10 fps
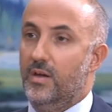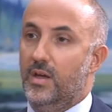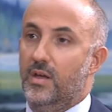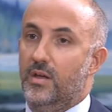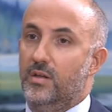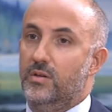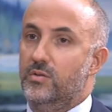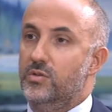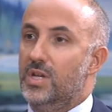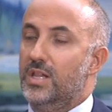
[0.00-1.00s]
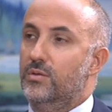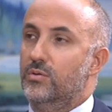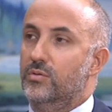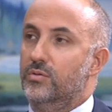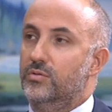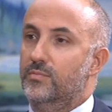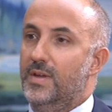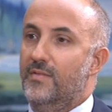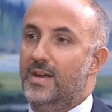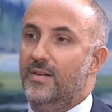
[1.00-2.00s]
Uh, just to, to
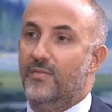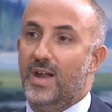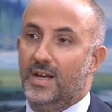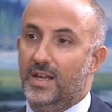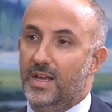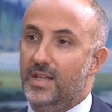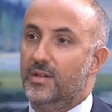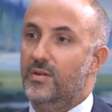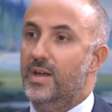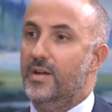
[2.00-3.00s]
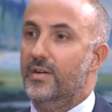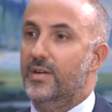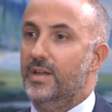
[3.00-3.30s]
be very frankly, it's clear